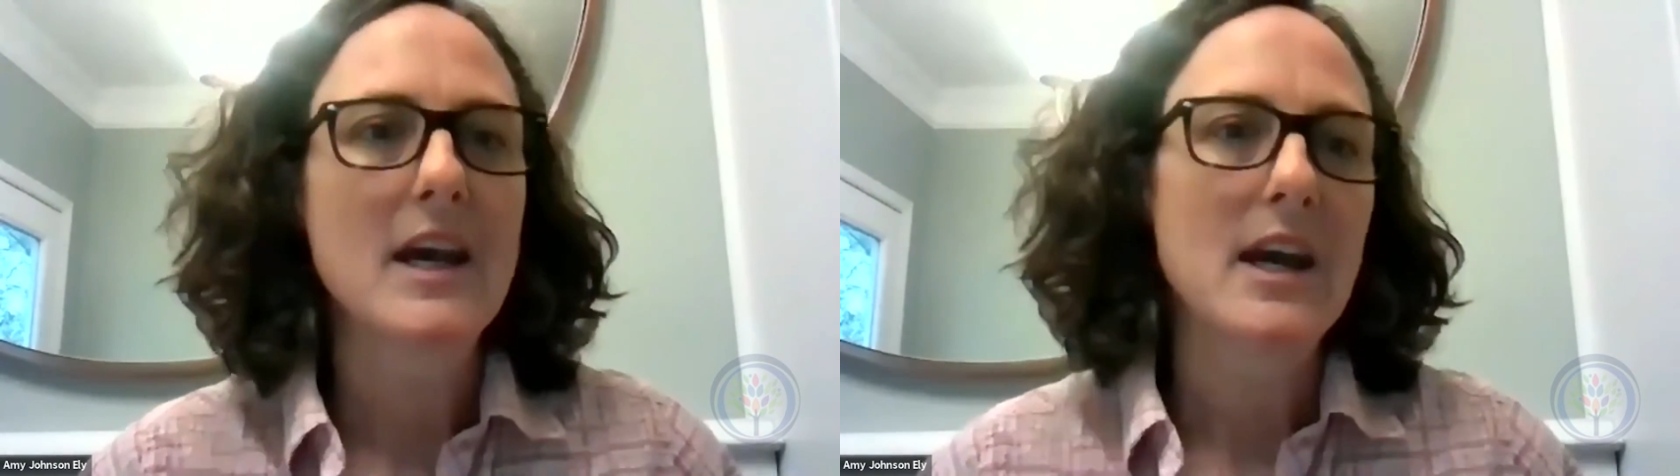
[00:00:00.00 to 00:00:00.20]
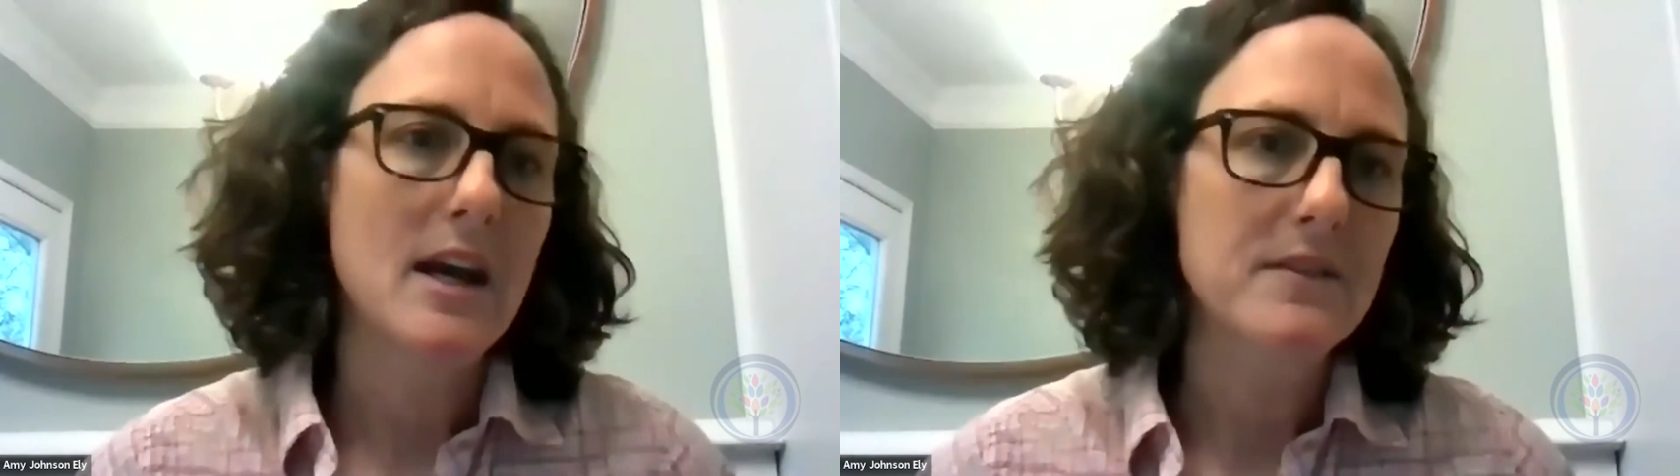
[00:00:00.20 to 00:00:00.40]

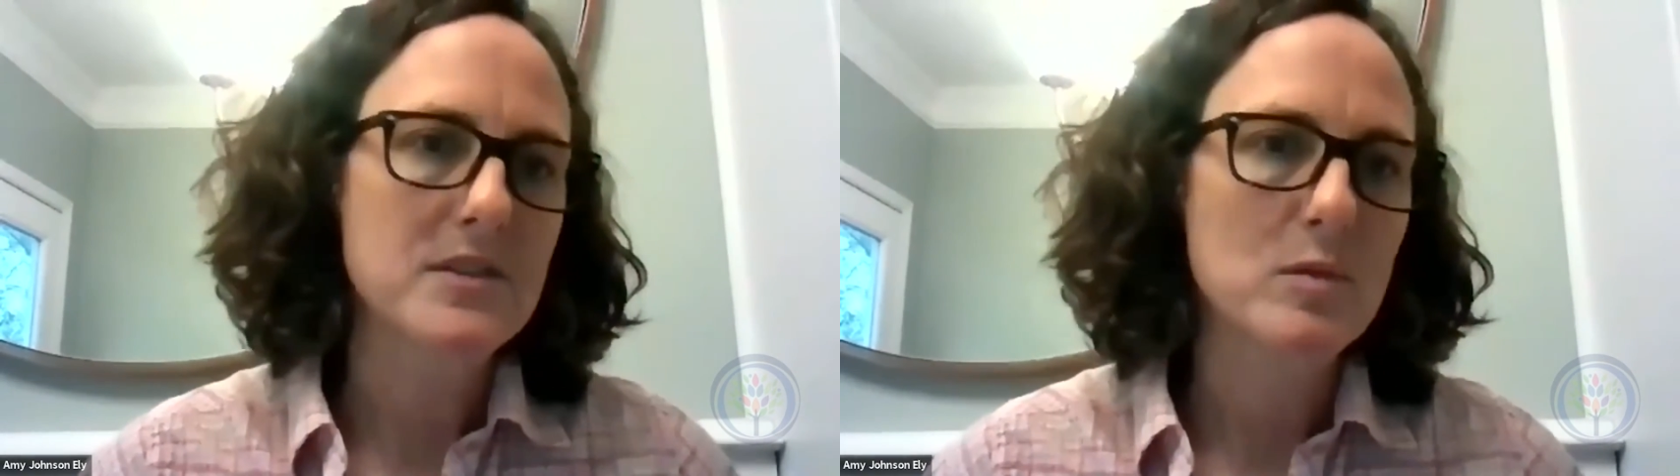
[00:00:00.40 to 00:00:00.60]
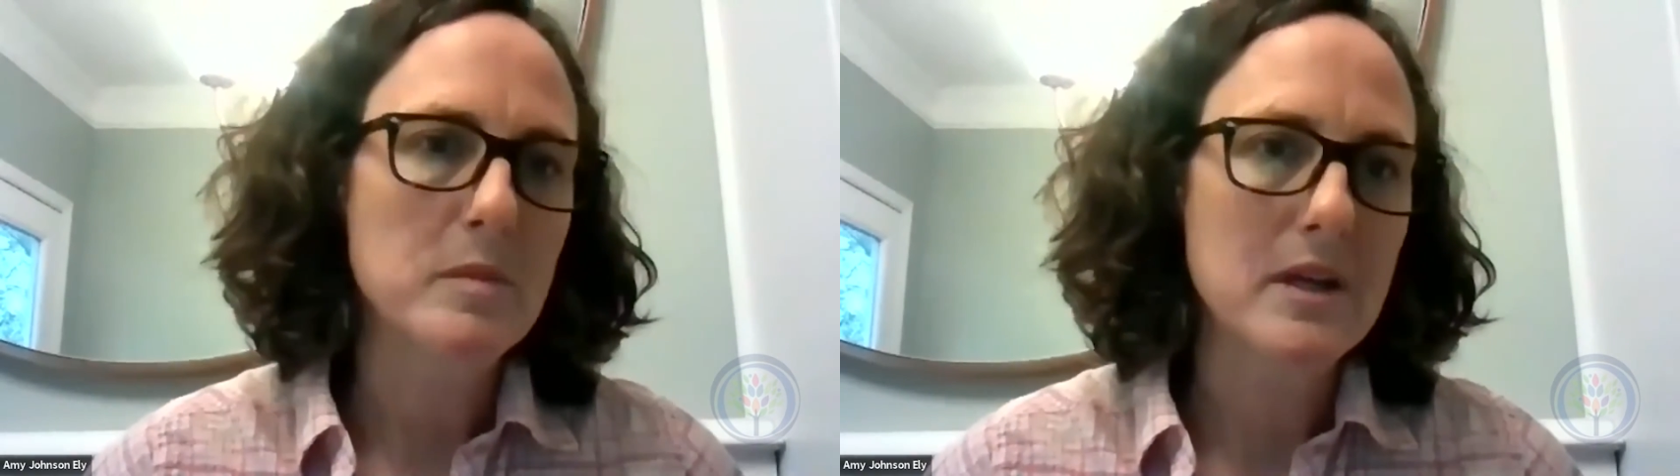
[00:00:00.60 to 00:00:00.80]
have
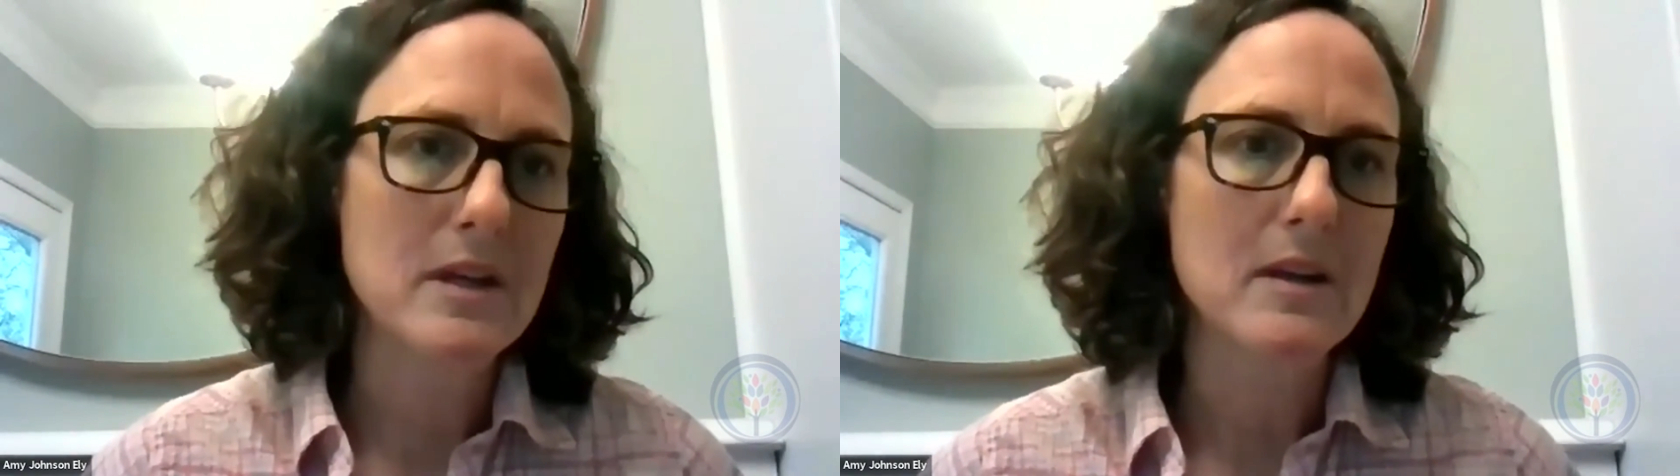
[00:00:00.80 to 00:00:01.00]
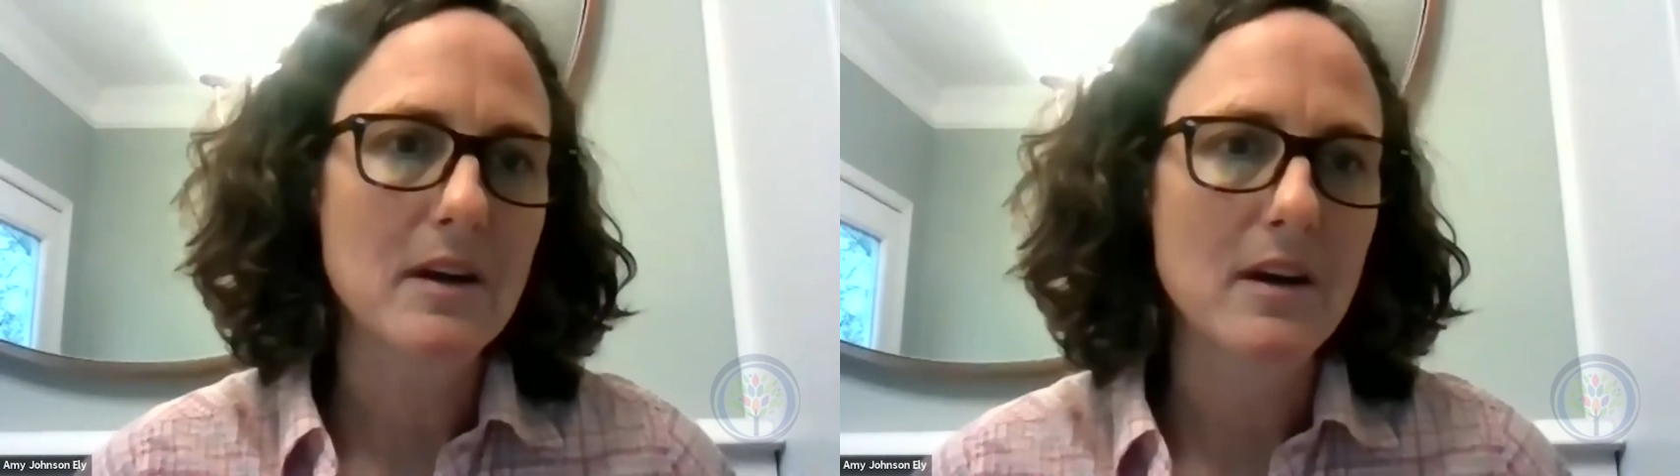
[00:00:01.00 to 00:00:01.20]
to
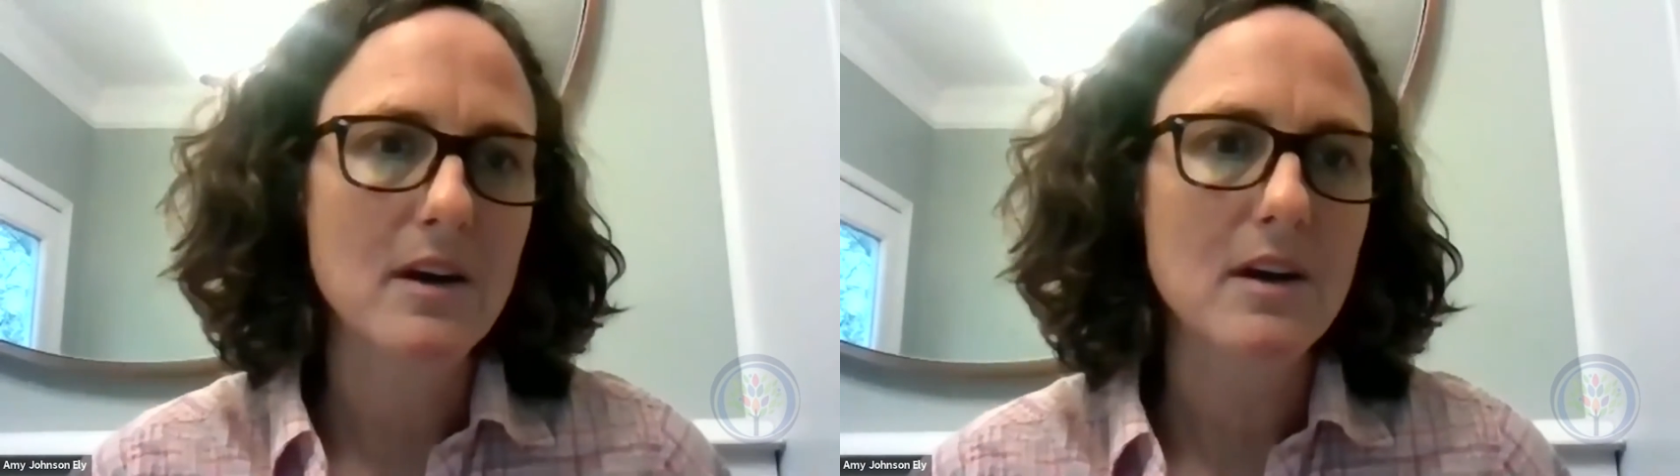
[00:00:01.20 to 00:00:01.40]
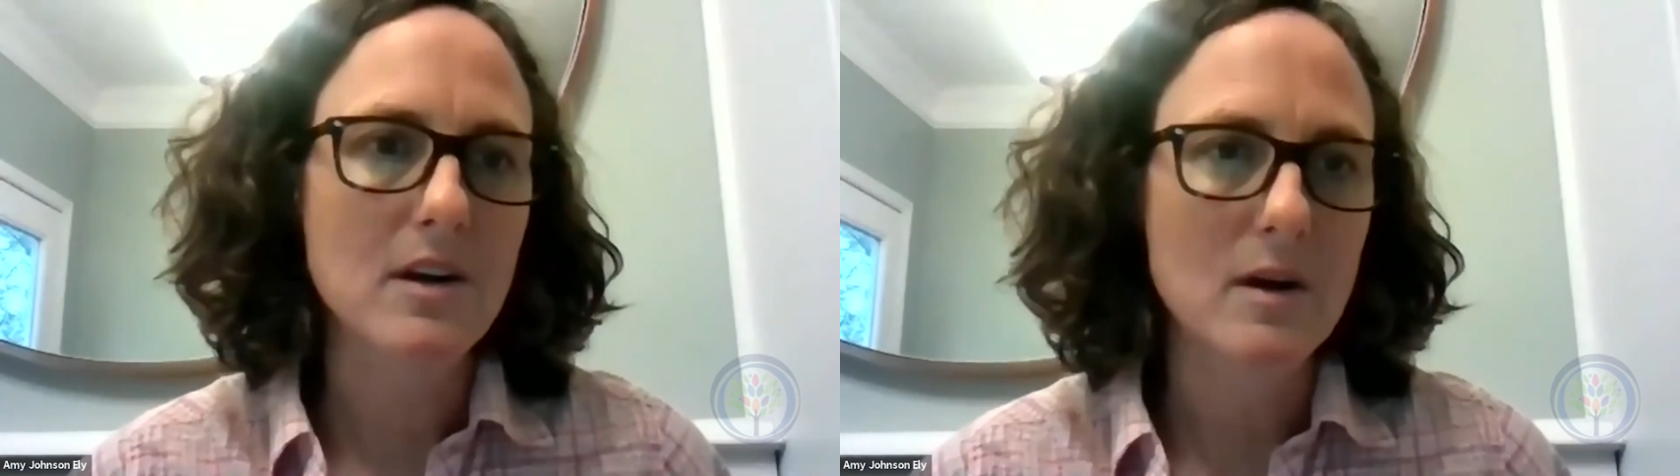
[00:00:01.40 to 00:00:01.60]
be
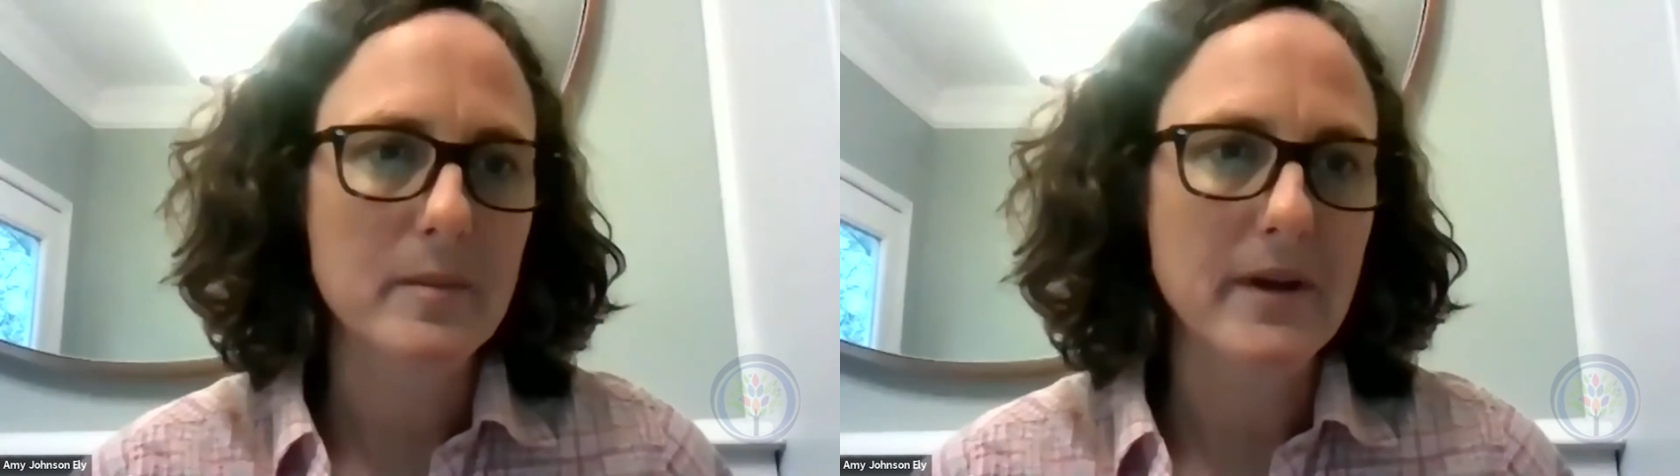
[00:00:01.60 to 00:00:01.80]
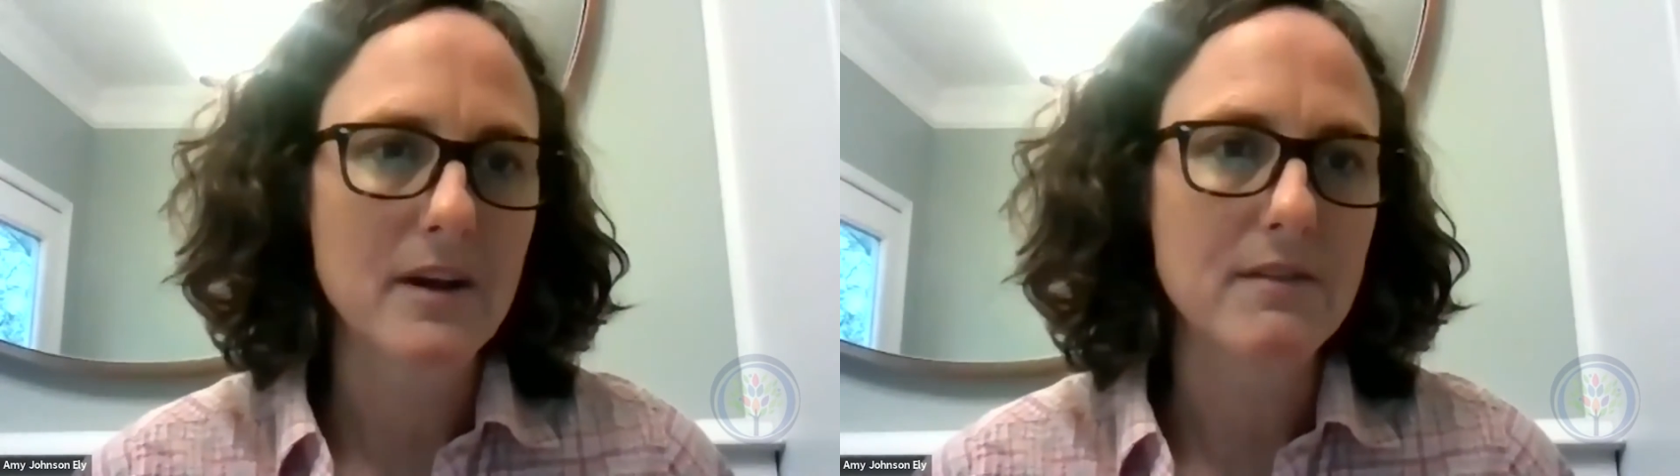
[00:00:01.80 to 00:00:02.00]

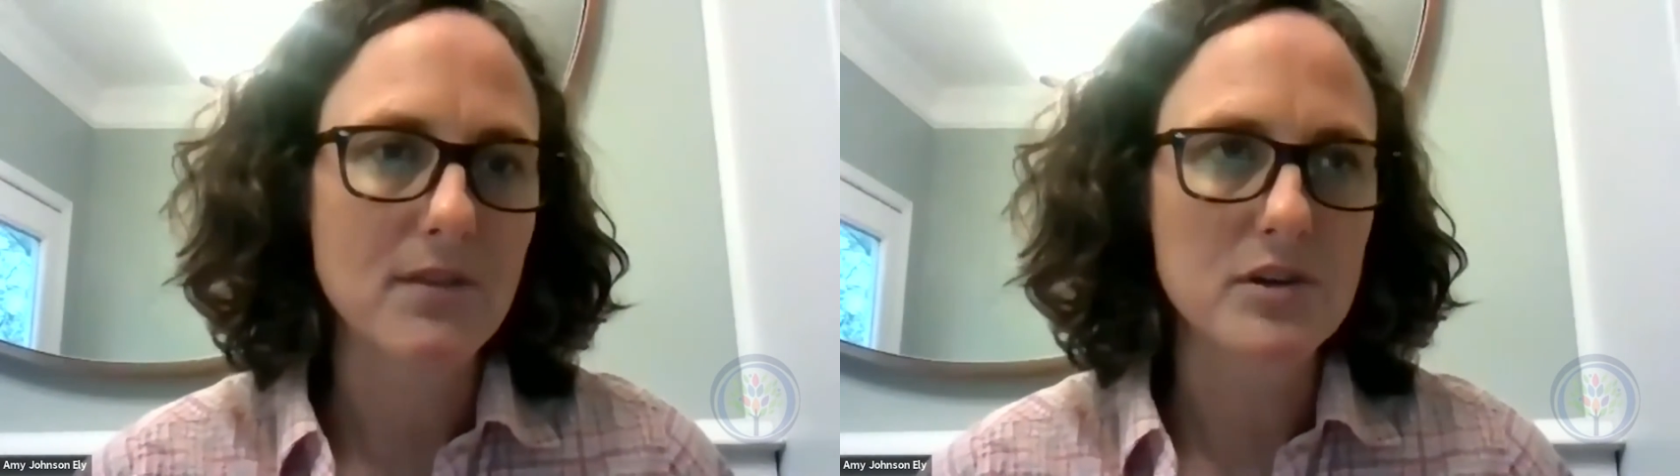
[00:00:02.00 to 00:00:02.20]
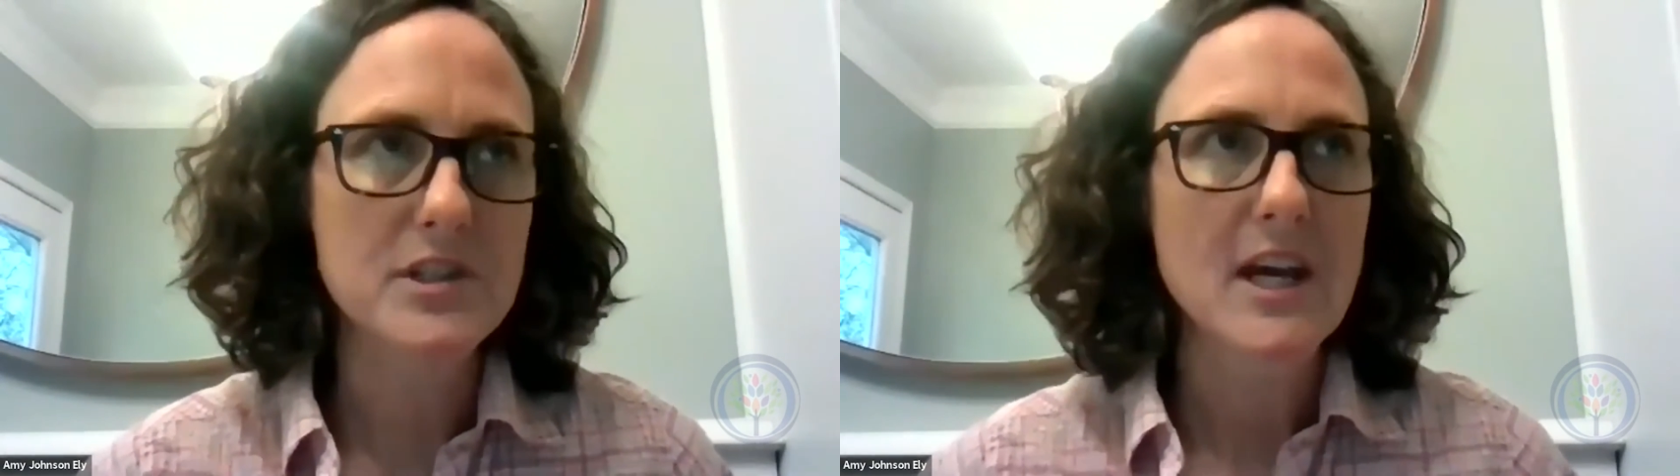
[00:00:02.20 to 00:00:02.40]
accommodated
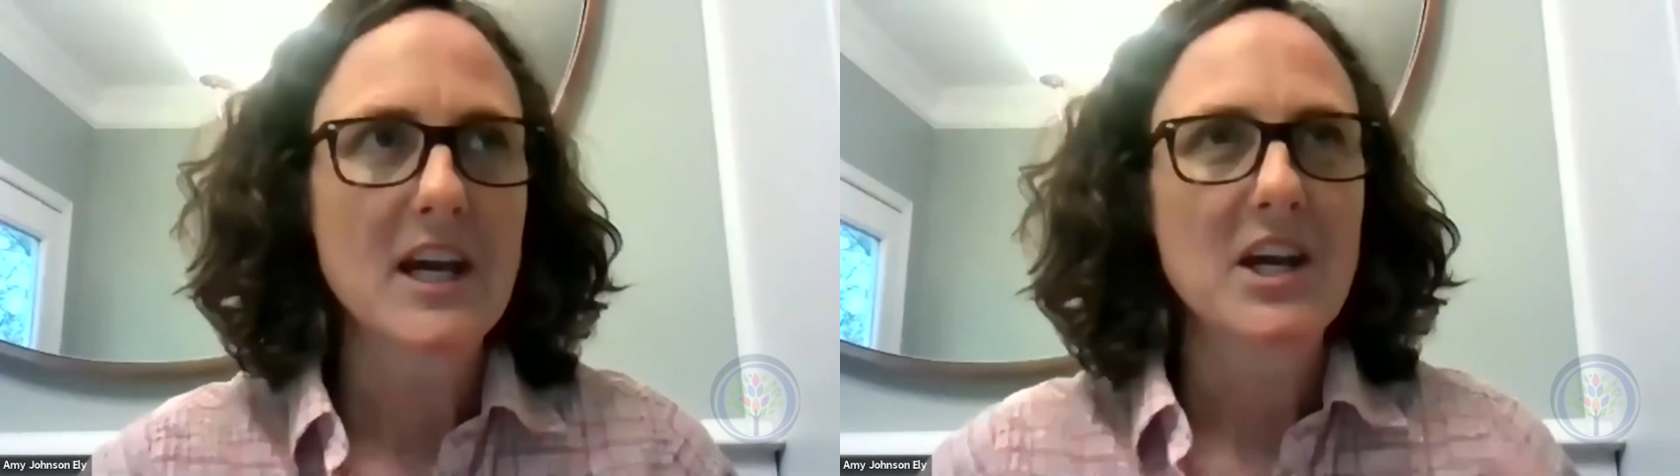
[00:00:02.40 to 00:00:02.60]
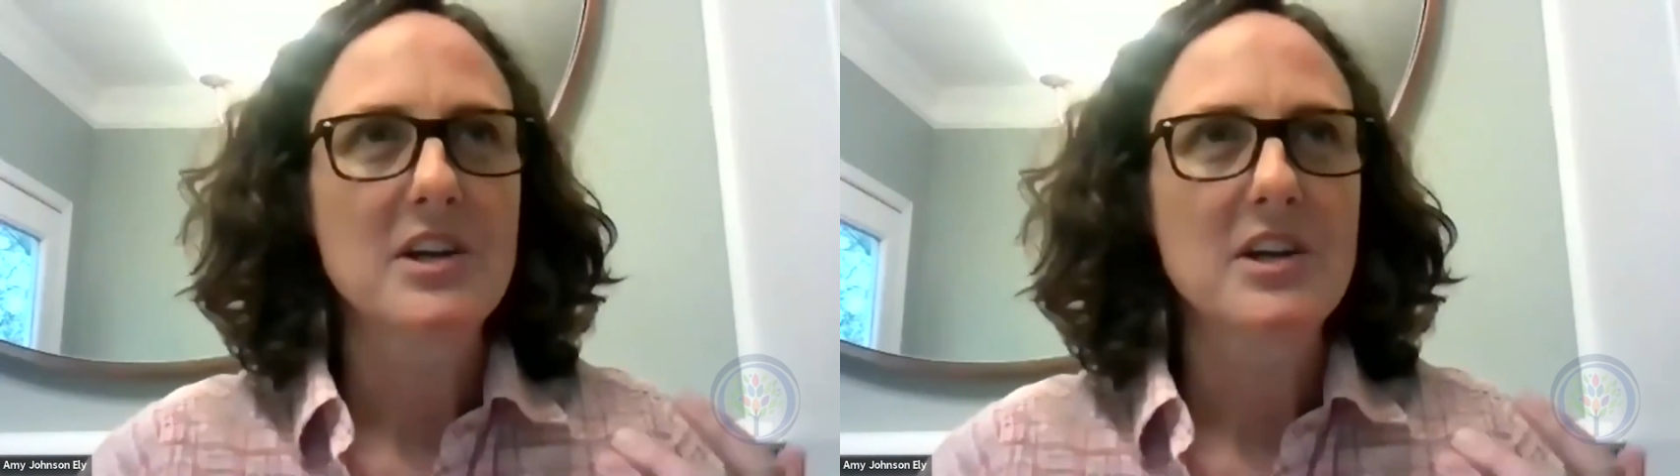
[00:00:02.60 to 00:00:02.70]
first.